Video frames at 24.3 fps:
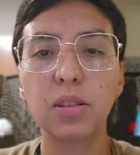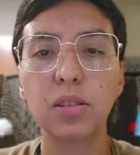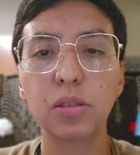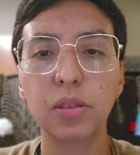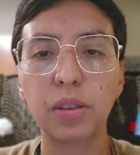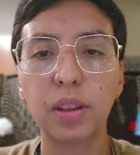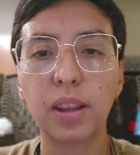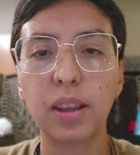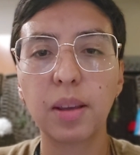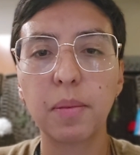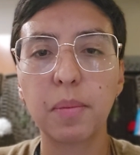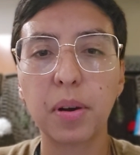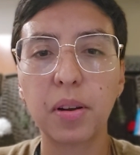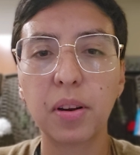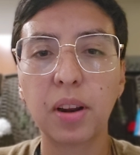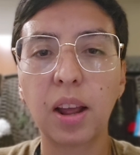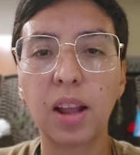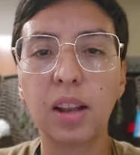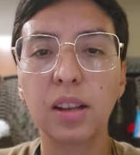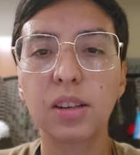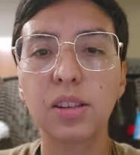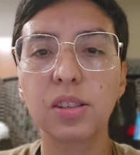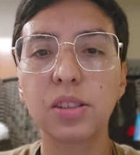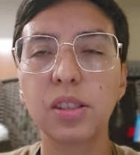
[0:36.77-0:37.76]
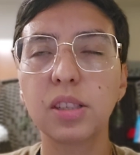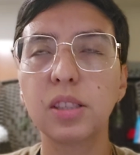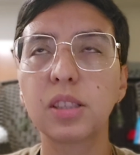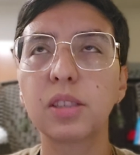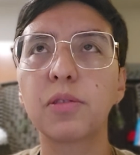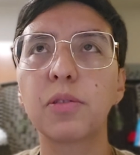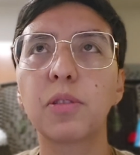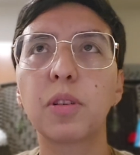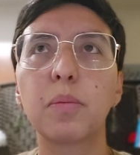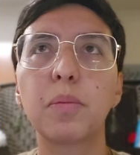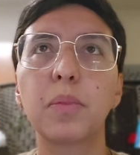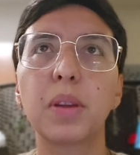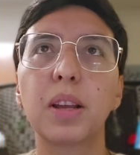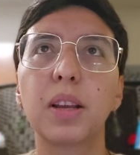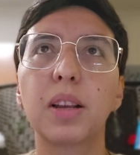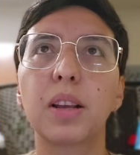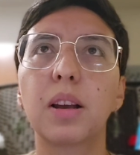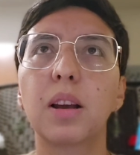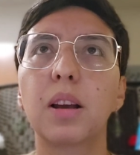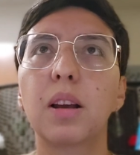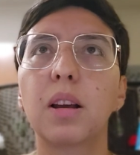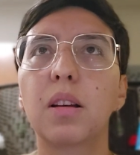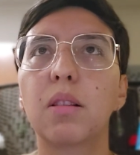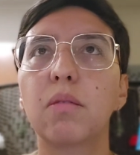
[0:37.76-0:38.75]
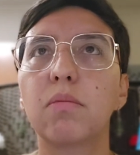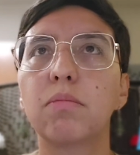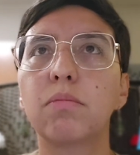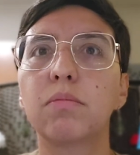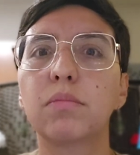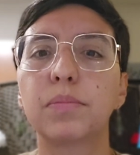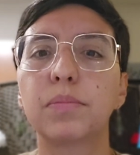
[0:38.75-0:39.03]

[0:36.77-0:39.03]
today about allergies from a